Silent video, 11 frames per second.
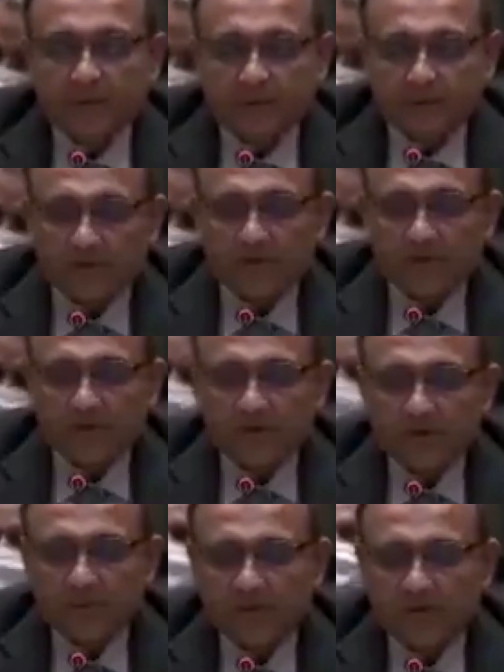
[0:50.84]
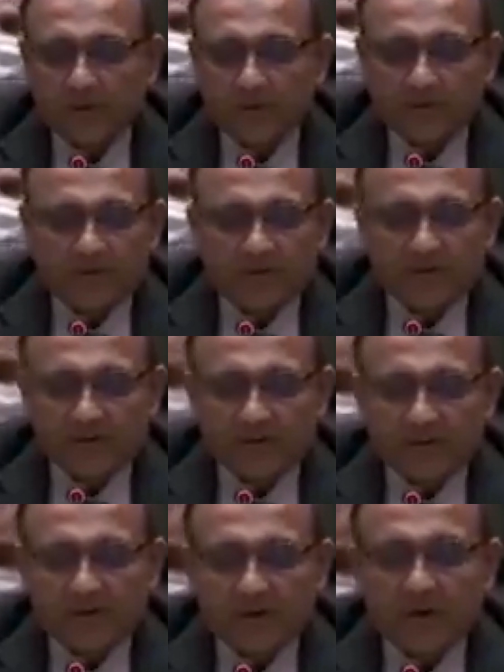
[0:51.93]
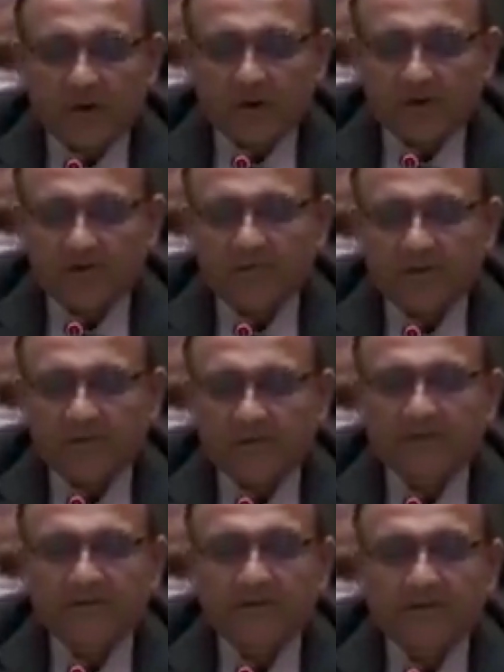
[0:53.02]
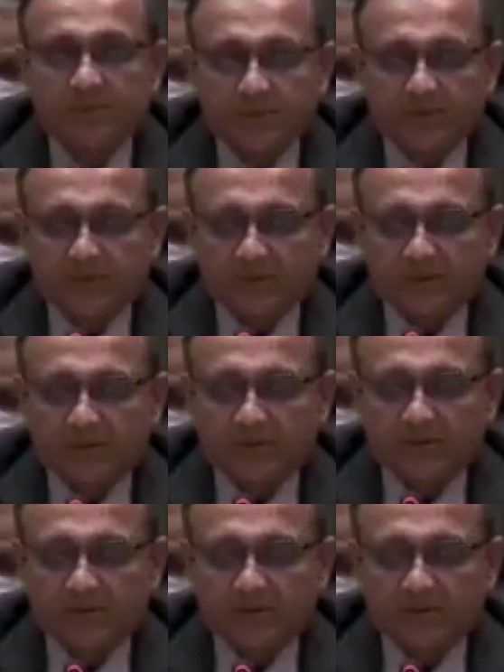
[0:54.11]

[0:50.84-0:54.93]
However, we note with regret that the calls of the international community